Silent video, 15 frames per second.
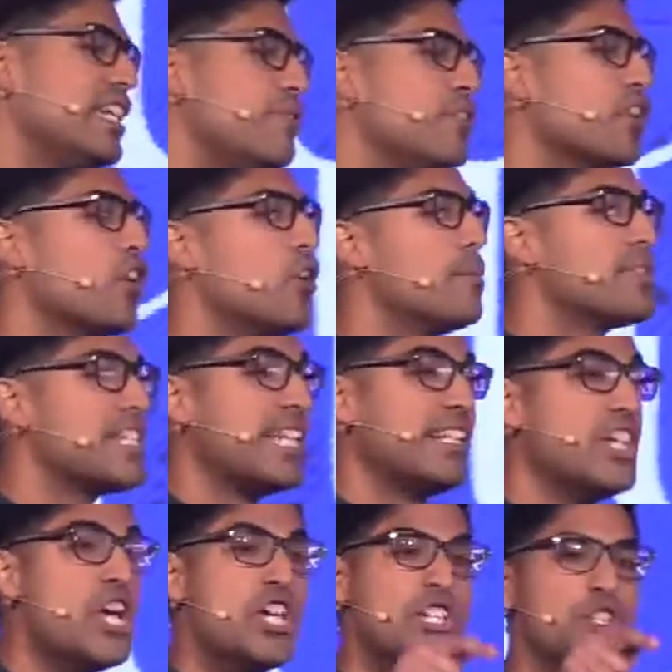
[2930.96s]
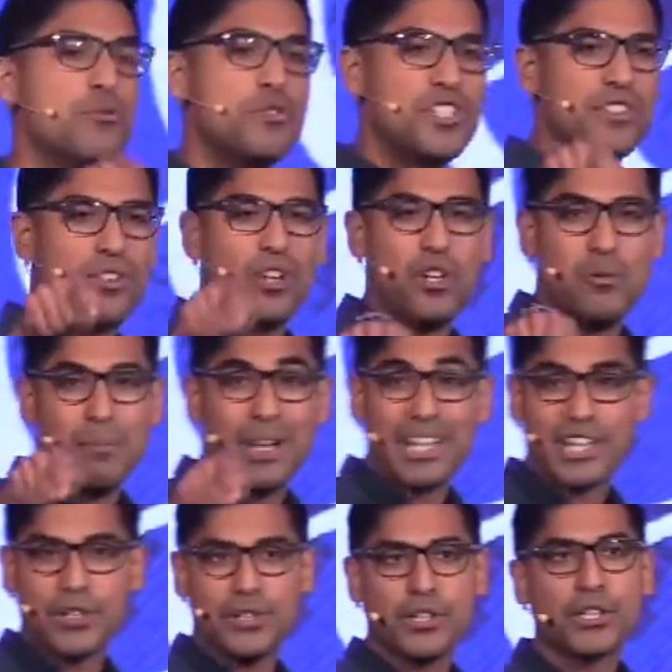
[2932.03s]
to leave your home saying, you still owe
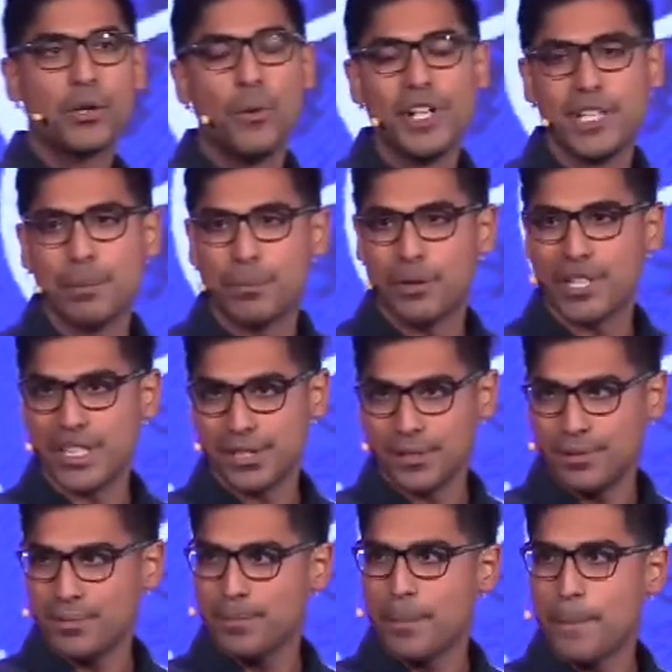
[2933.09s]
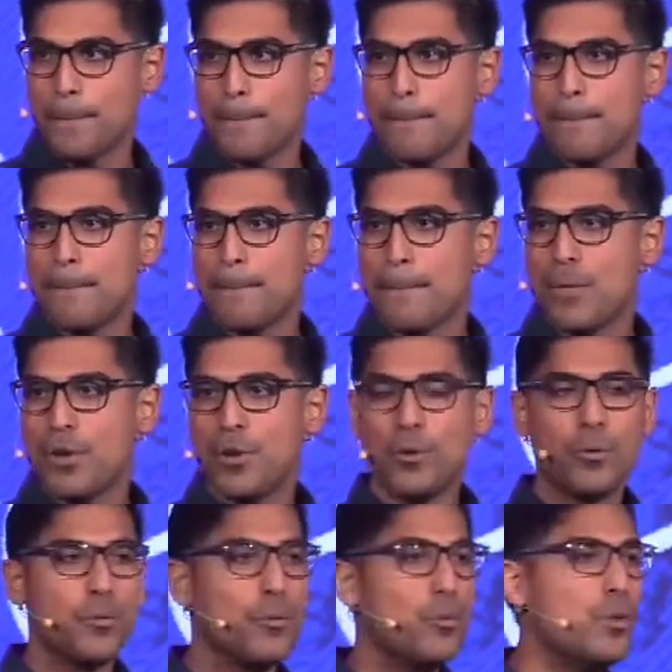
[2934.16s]
money or you're going to prison.
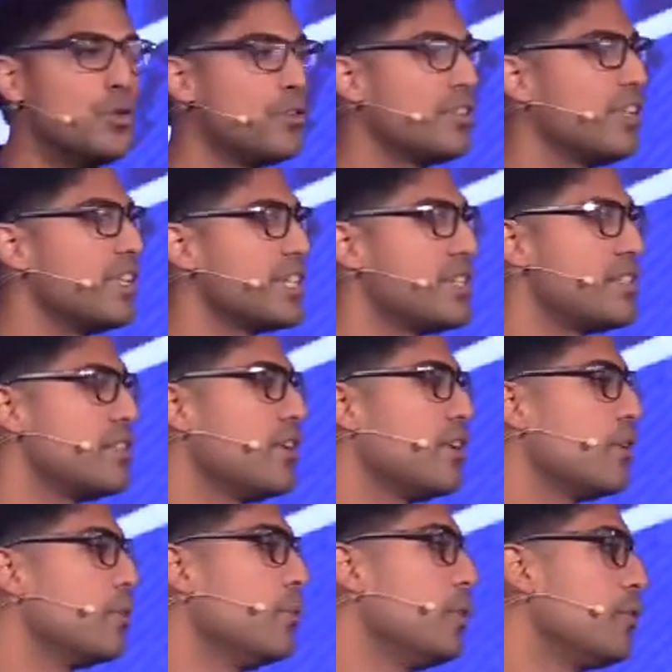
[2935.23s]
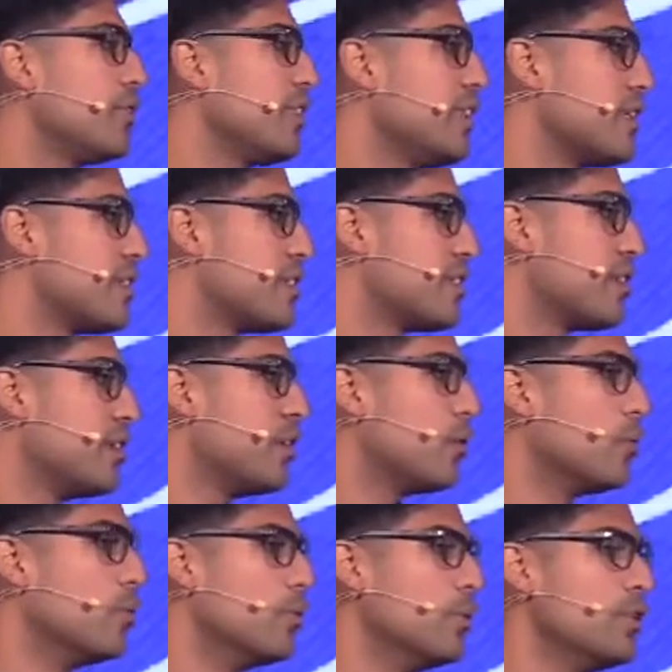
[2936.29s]
Ruthless, ruthless,
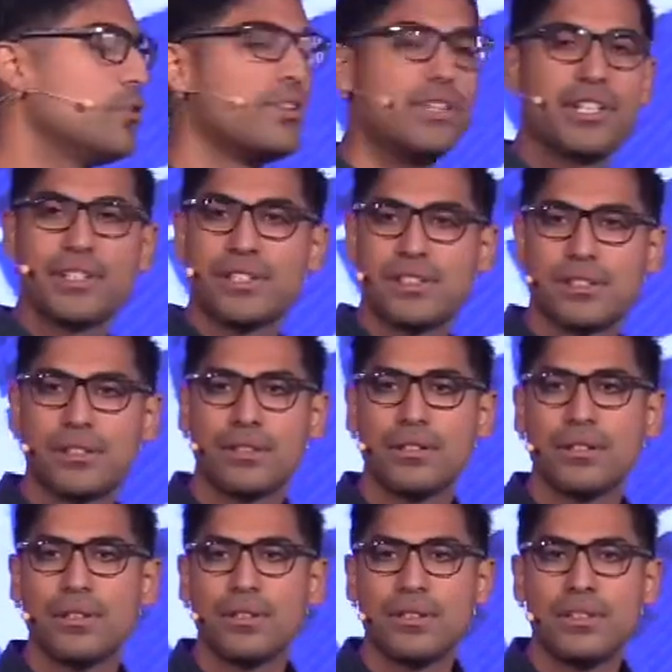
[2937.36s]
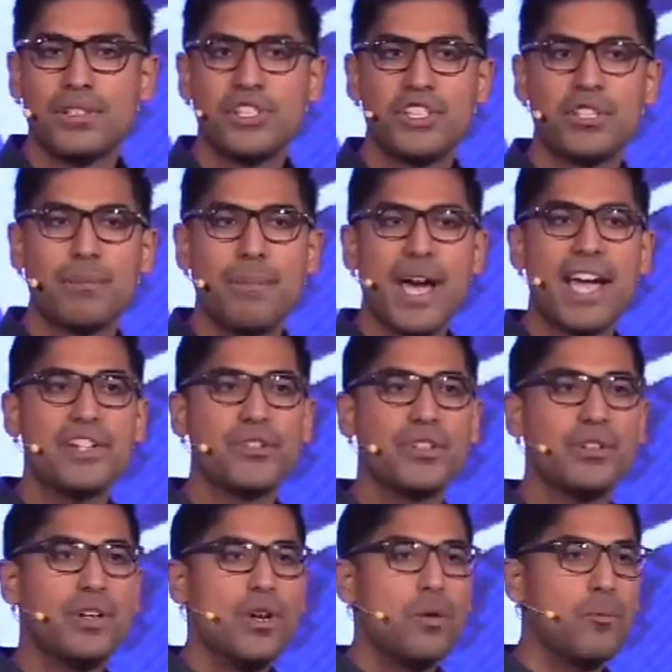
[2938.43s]
ruthless. So you
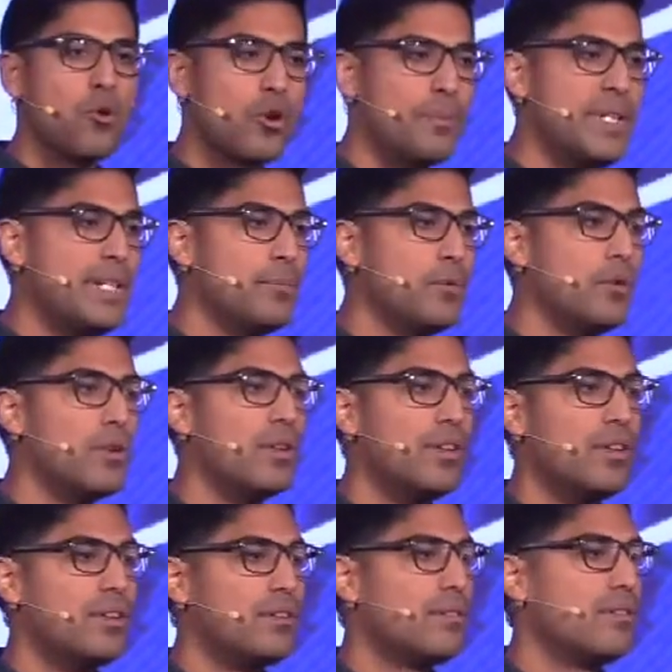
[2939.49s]
imagine poor people